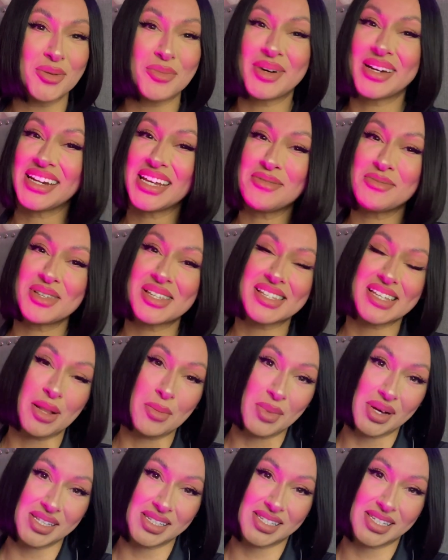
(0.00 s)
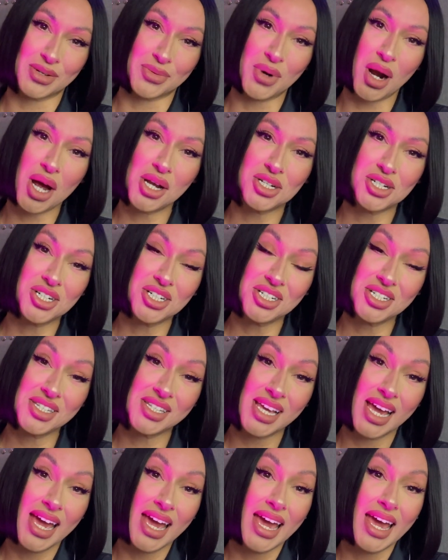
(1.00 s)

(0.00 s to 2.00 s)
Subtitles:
My name is Salmansa Rogers,